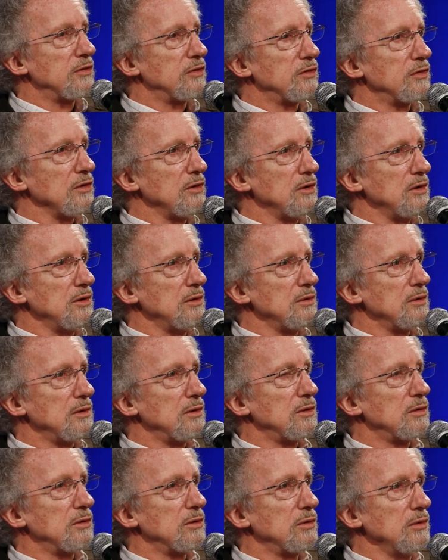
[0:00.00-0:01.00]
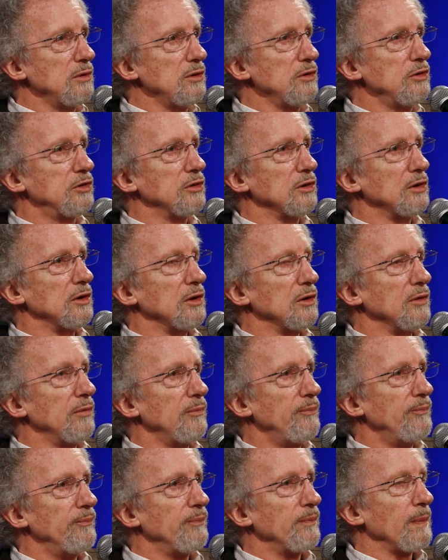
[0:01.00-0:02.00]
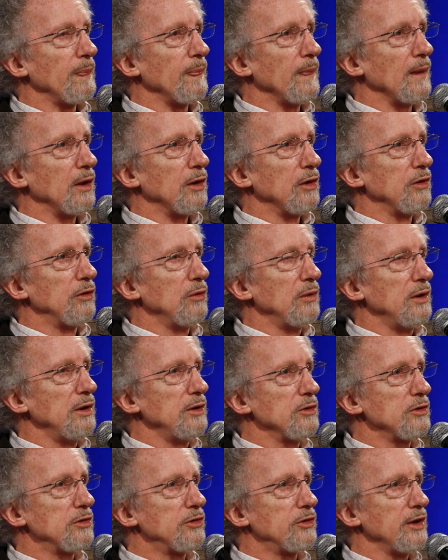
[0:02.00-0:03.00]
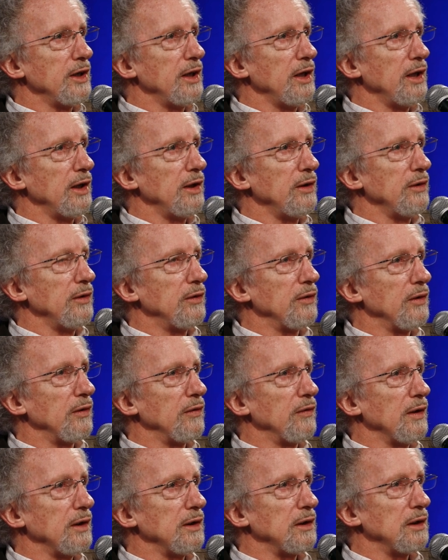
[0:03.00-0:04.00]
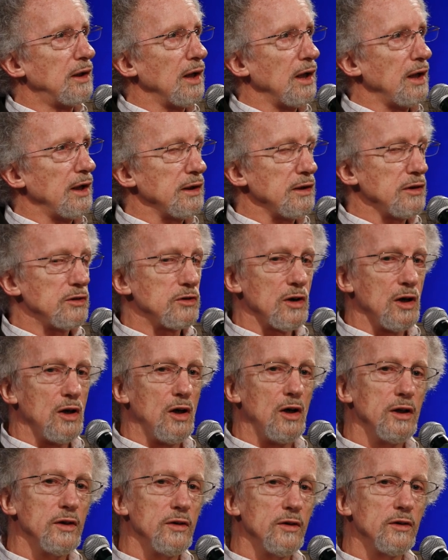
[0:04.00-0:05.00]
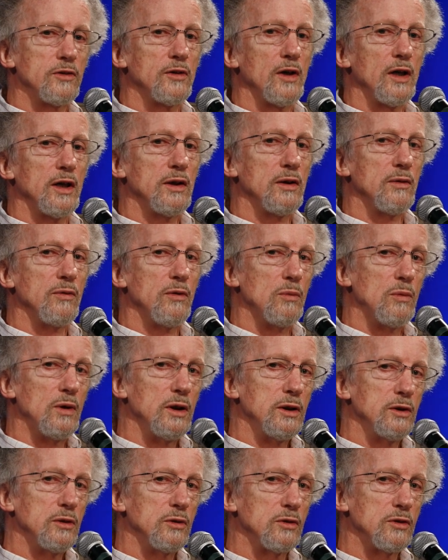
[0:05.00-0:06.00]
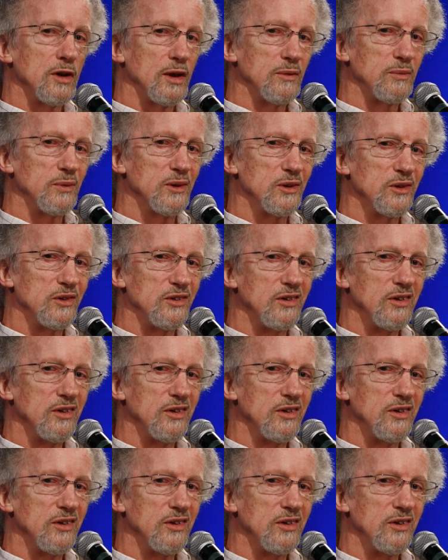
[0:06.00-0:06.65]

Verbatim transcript: so crucial to understand that God is on the side of the one who suffers,